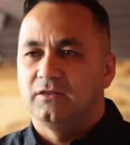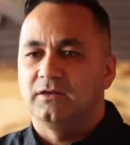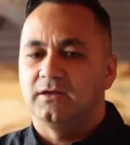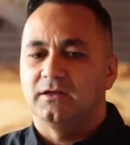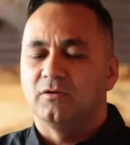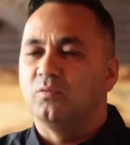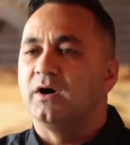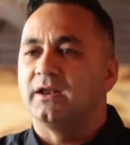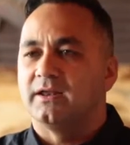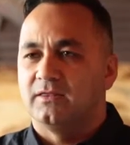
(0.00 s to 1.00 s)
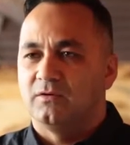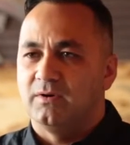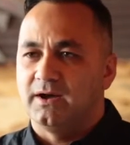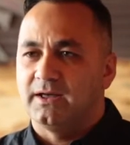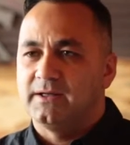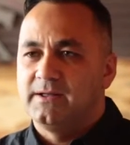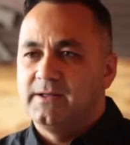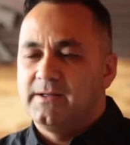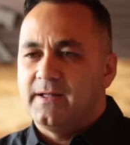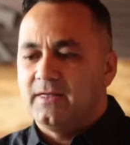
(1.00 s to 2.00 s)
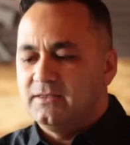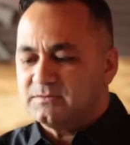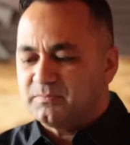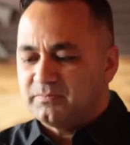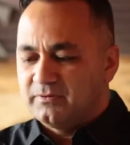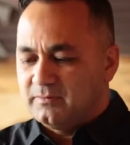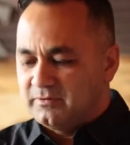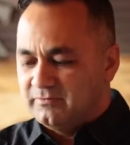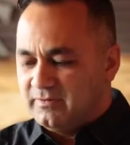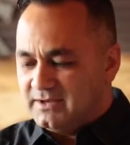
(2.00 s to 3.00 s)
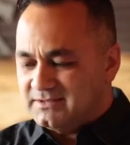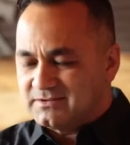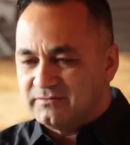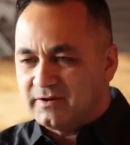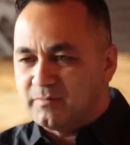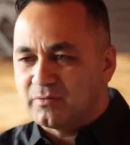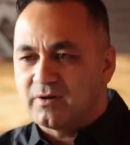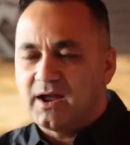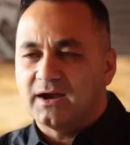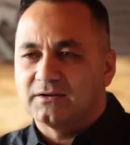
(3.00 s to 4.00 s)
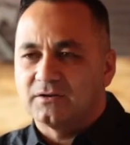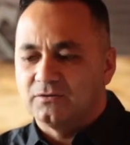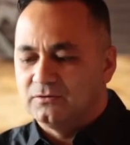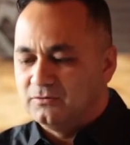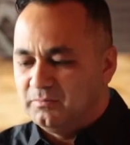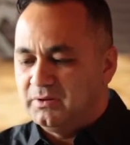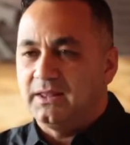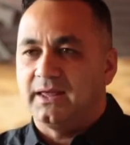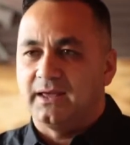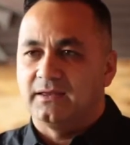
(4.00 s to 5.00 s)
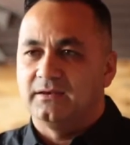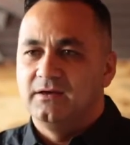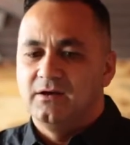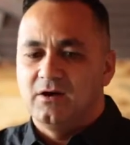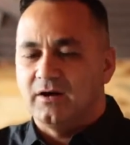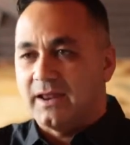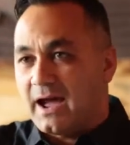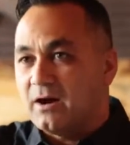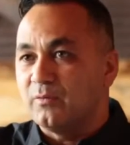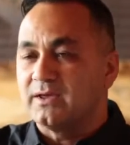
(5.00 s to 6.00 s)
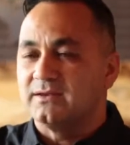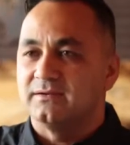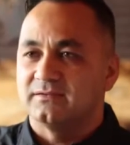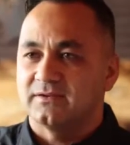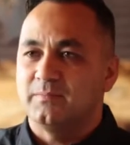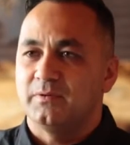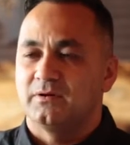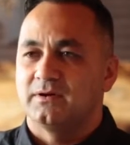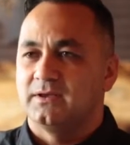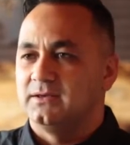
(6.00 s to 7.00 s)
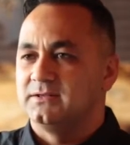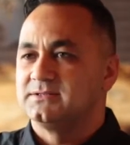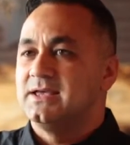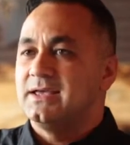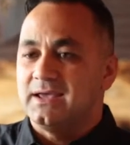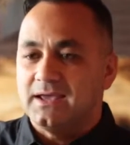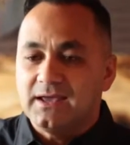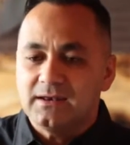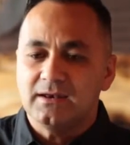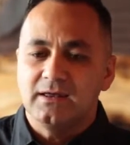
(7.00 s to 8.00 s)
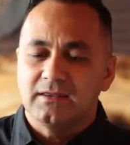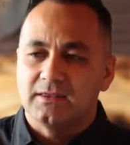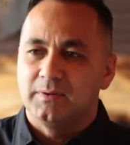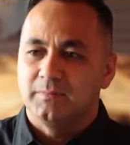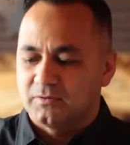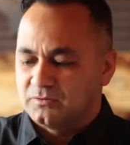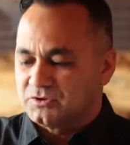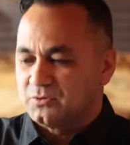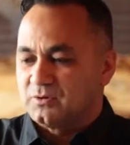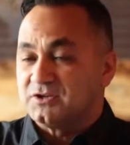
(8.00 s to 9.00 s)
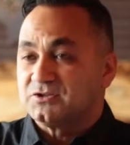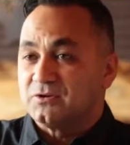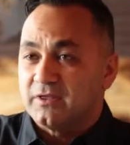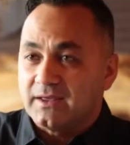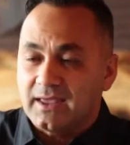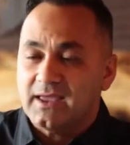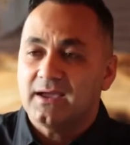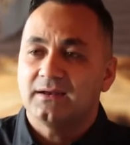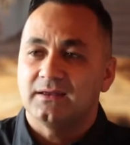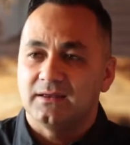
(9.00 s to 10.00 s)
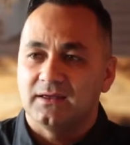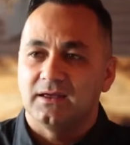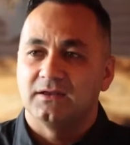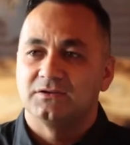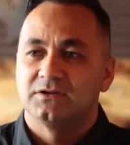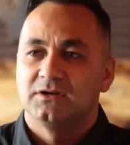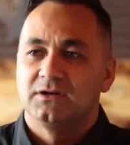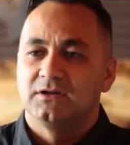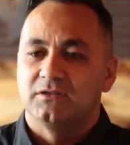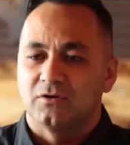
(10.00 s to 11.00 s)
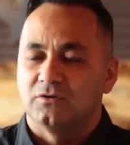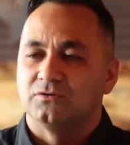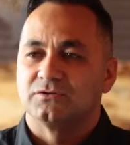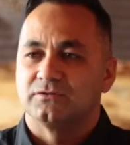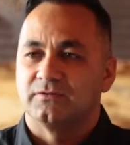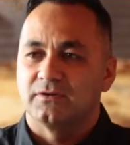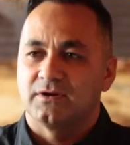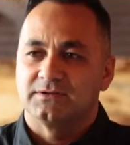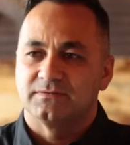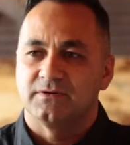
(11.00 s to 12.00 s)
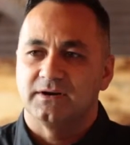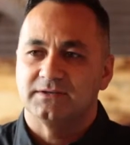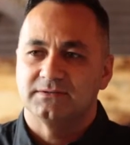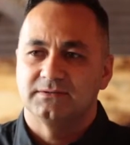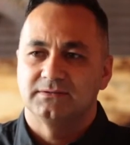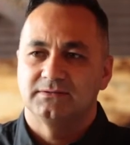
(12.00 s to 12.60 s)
the what and the why. And this provides us a very practical plan on how we can disciple our kids in the biblical story so they can engage the culture for the cause of Christ.